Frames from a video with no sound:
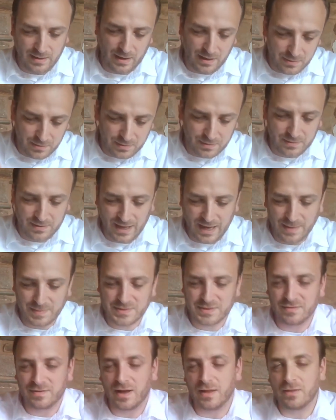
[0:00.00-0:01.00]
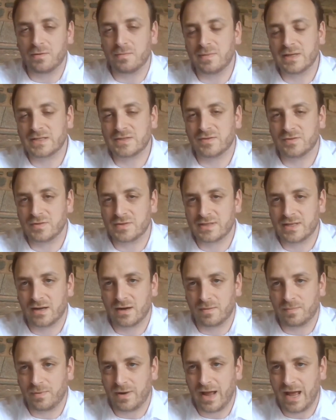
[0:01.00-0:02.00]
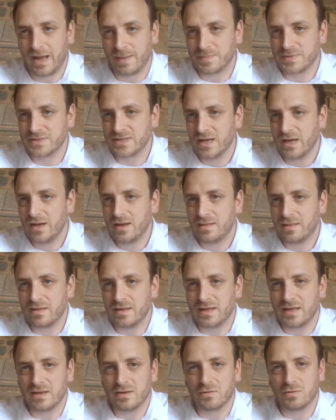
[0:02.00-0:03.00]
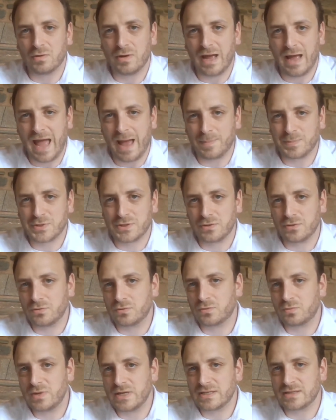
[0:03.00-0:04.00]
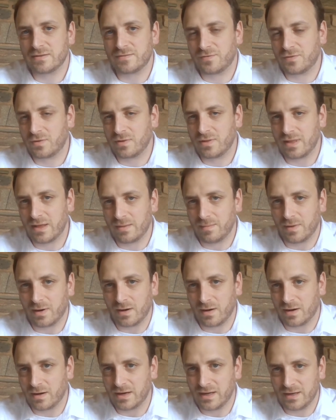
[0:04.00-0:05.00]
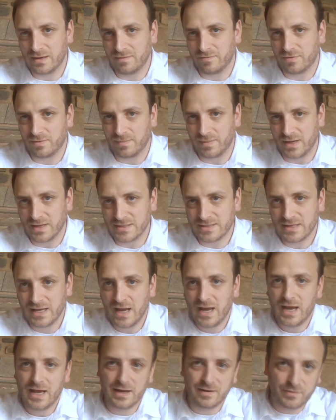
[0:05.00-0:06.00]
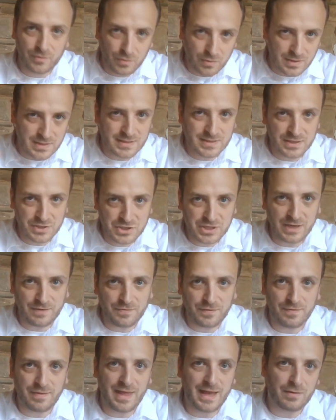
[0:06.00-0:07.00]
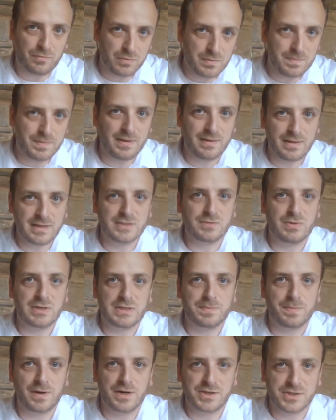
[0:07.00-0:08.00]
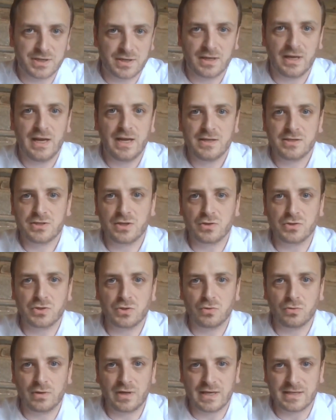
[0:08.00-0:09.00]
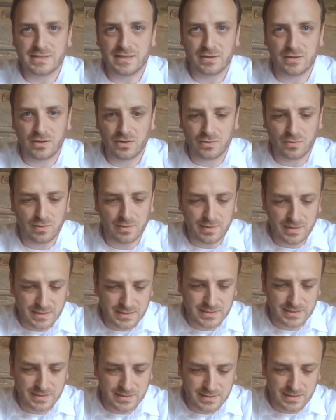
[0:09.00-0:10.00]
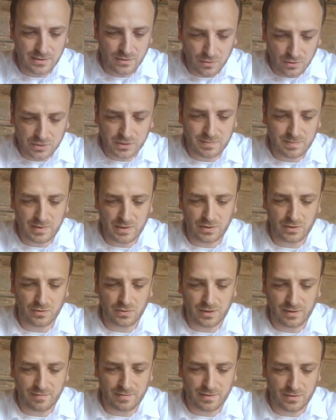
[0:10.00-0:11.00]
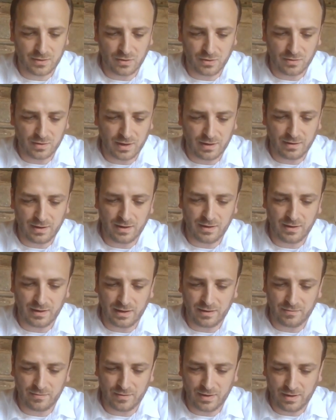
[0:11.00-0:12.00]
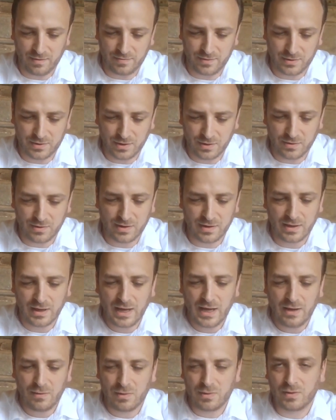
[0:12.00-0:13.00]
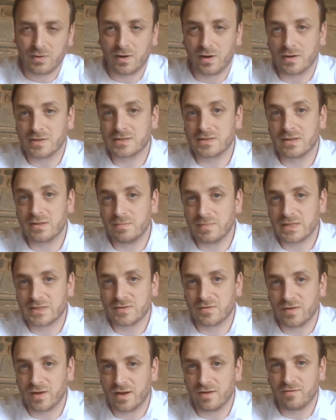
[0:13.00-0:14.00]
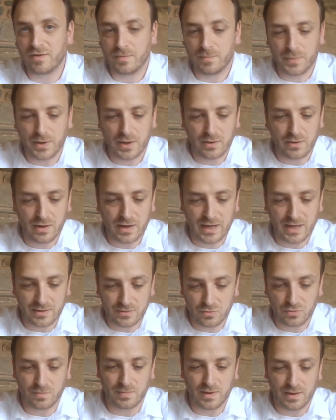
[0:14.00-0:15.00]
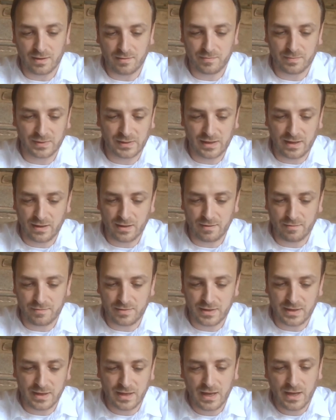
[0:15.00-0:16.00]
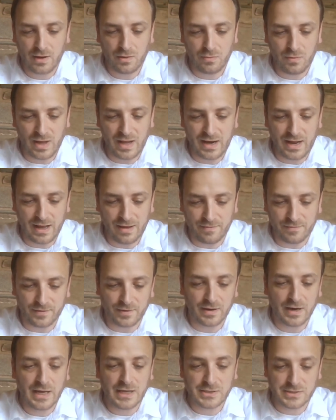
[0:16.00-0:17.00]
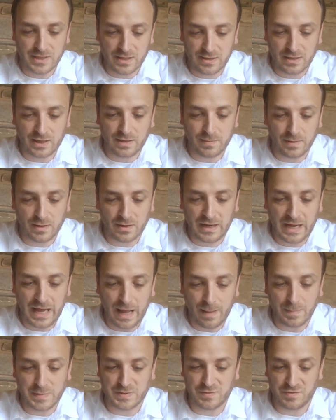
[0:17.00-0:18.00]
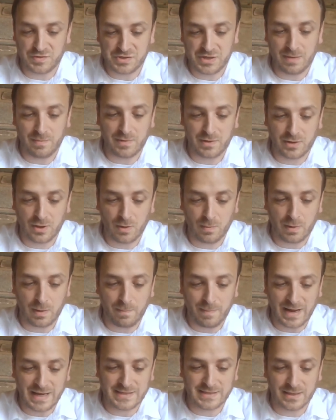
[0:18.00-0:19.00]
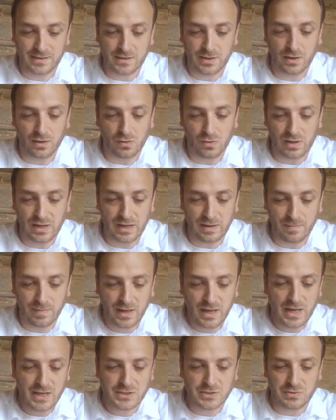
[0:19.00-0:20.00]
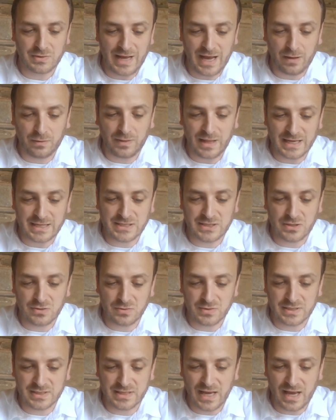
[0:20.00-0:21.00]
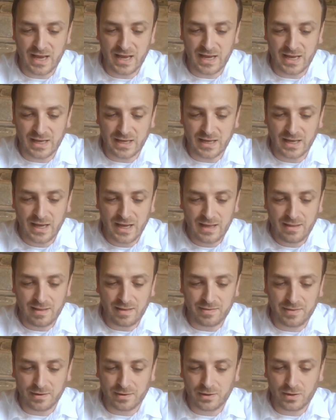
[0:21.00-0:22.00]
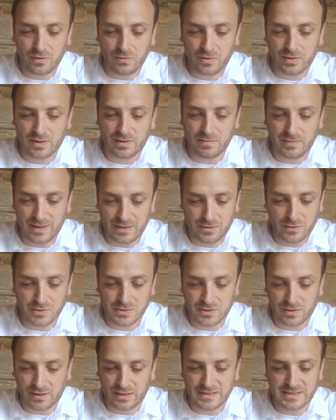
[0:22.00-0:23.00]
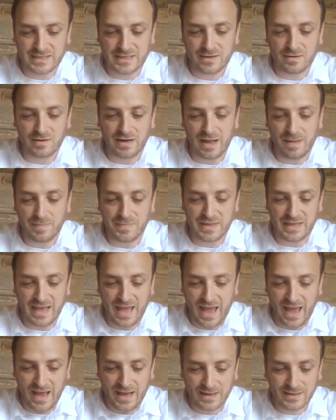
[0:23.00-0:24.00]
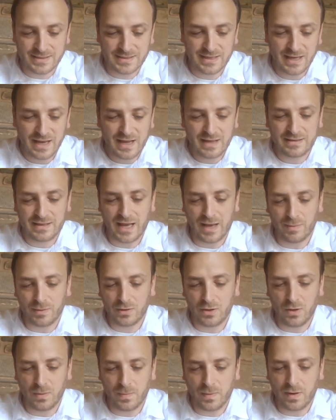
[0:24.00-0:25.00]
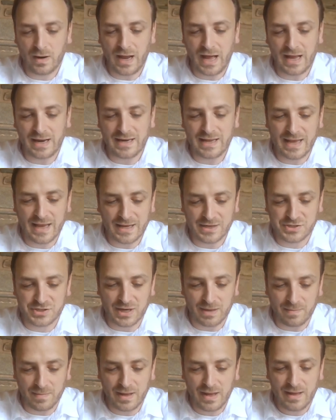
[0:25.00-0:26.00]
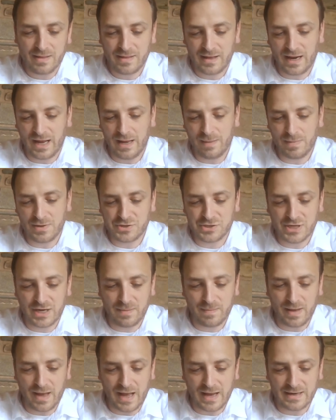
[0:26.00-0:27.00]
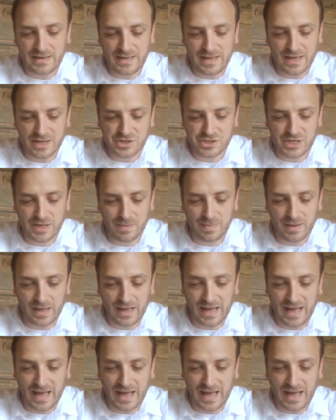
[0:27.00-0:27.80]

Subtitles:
other types of other mitzvos that are perhaps the absolute reason for them are hidden from us. And of course, the chief of that would be this week's Parsha, Zos Chukas Torah. This is the ultimate chok of the Torah with regards to the mitzvah of para aduma, bringing of the red heifer. So in the Gemara comments, Shemet Tomer Maisa Tohim. So now, lest you say that that those are considered empty acts, Kamalomar Ani Hashem. That I am Hashem, Ani Hashem